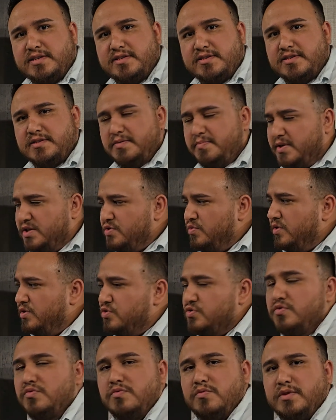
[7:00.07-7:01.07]
systems, between
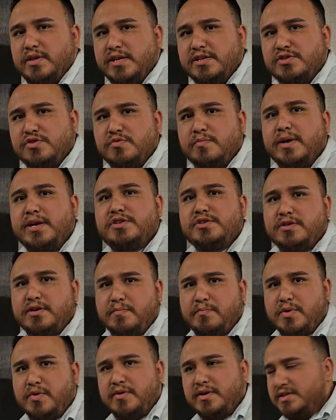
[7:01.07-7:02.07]
these two major
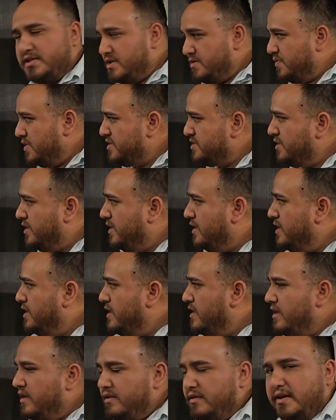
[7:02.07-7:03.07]
components, especially
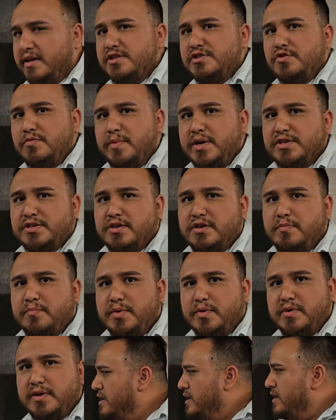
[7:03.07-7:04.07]
these two major
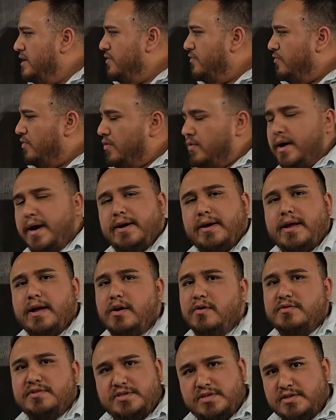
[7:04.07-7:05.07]
components. For right
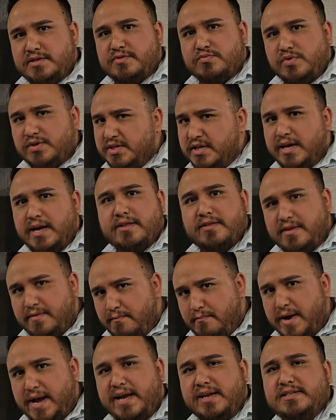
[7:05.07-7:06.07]
now, it's just, once again, the
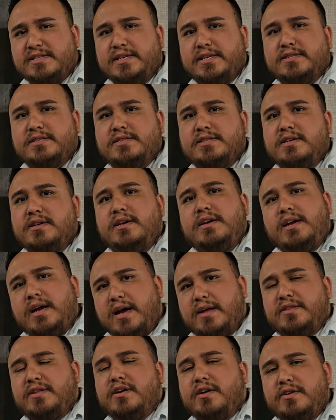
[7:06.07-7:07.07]
basics
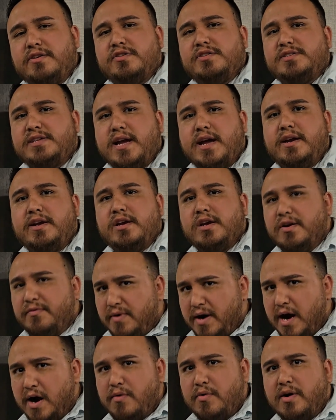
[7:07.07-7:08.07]
and the understanding of
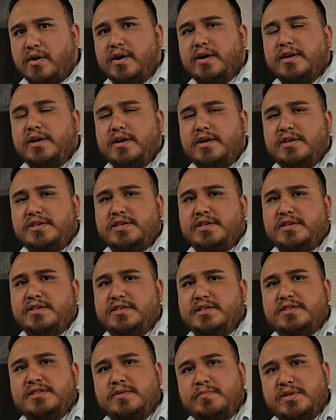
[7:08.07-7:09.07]
how our air conditioning
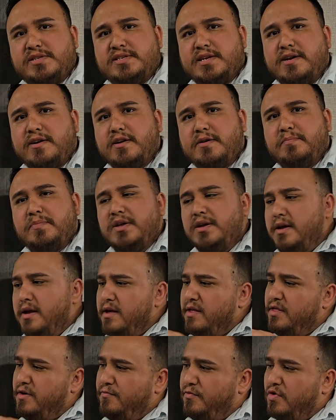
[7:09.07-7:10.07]
system is set up,
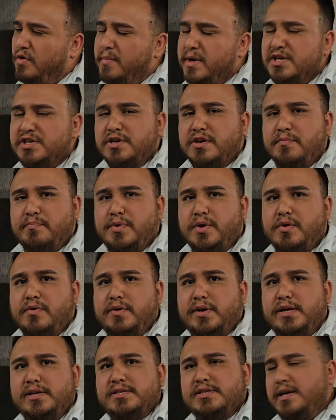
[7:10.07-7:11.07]
the four major
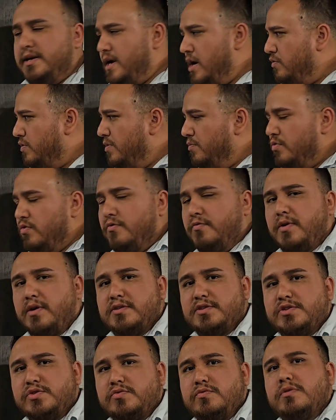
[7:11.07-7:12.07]
components, and now we move on
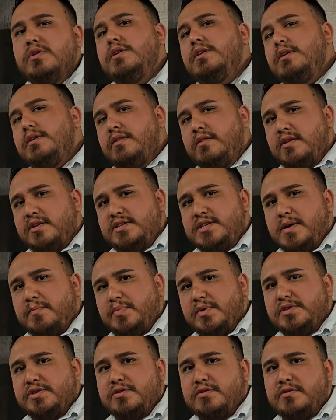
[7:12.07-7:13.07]
to the
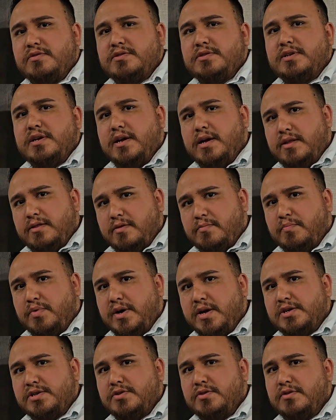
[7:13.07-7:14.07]
temperatures and the
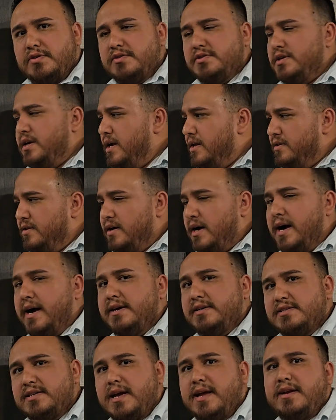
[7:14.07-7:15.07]
pressures and the
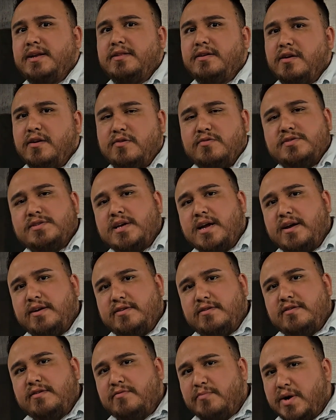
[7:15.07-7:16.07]
high side and the low side
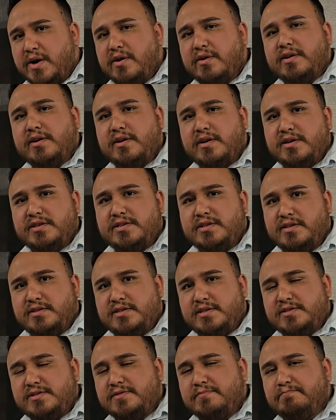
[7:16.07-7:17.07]
of my air conditioning
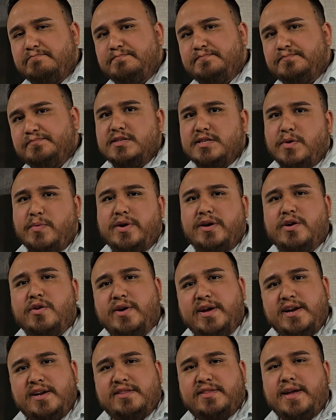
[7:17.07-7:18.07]
system. So I want to go
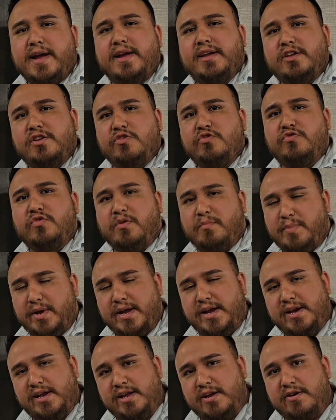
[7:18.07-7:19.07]
ahead and thank you for
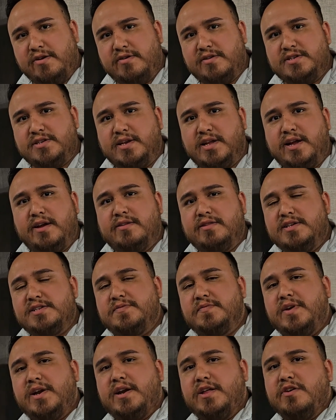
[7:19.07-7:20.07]
being here today on this
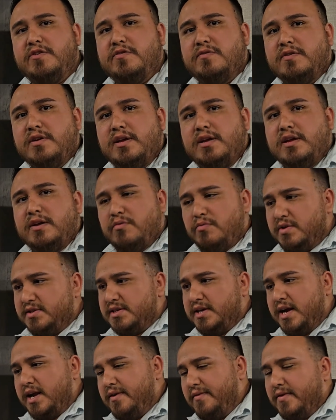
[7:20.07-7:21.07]
video.
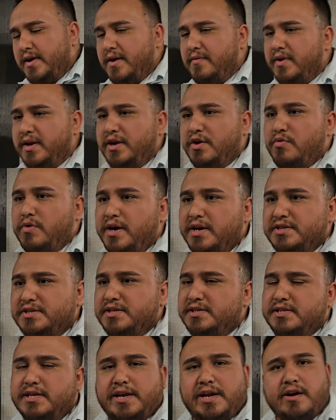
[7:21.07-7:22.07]
Once again, if you have any
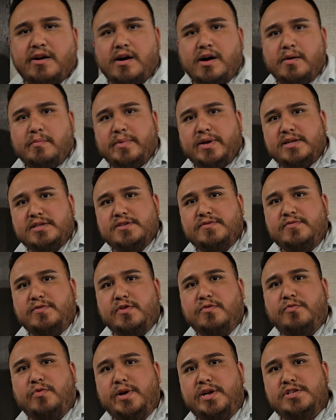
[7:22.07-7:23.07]
questions, any comments,
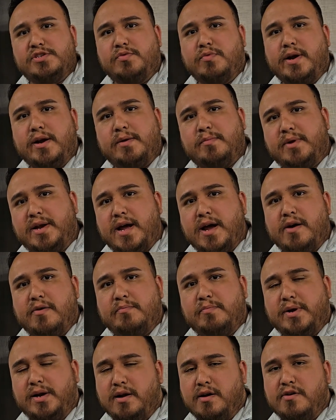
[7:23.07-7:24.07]
feel free to write them
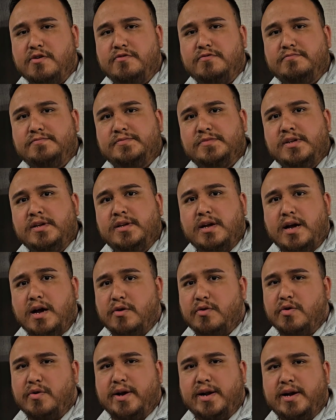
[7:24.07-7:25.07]
down below.
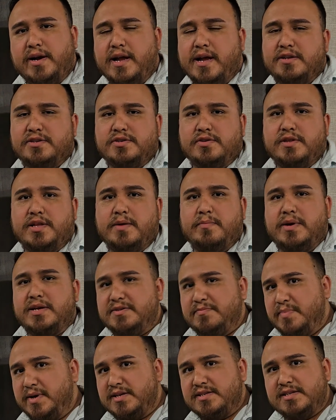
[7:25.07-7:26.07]
I'll go ahead and answer them
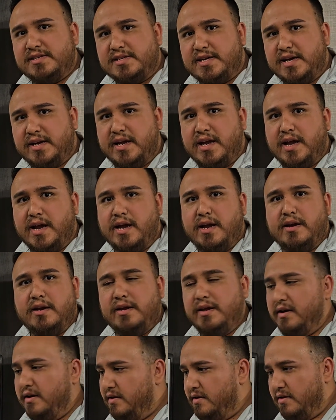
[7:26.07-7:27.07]
as best as I can
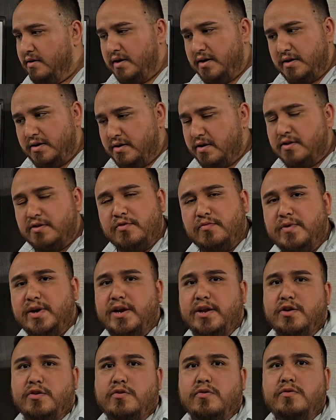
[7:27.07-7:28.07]
in another
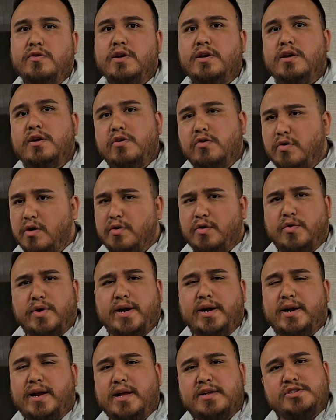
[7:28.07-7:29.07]
video, or I'll go
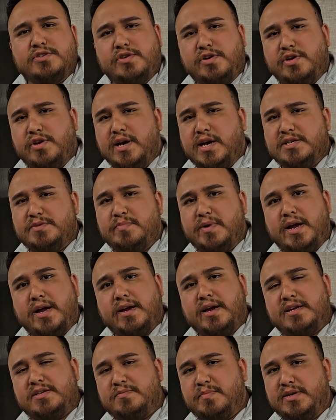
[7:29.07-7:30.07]
ahead and answer you guys
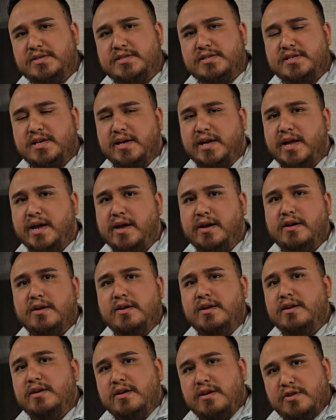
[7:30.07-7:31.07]
back as best as I can
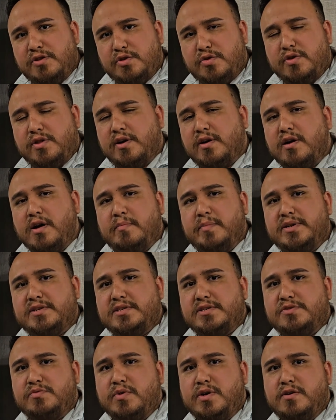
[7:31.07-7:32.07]
through the
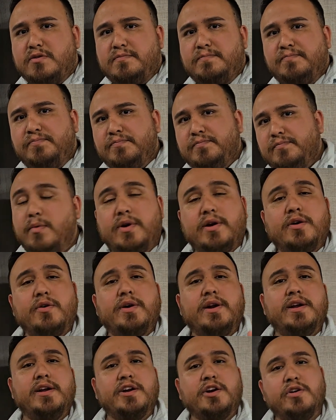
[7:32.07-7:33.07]
comments as well. I want to go
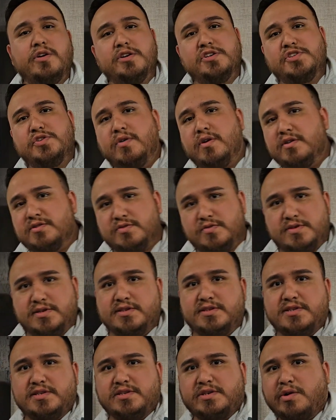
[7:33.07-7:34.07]
ahead and encourage you also
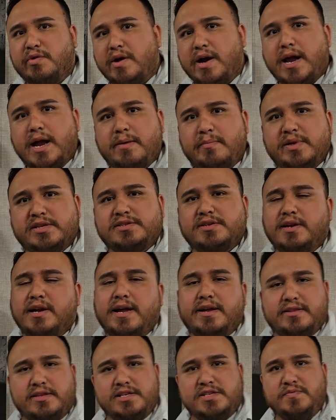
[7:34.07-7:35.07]
to subscribe and to
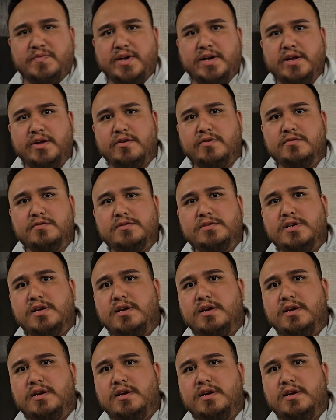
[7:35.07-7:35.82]
like these videos.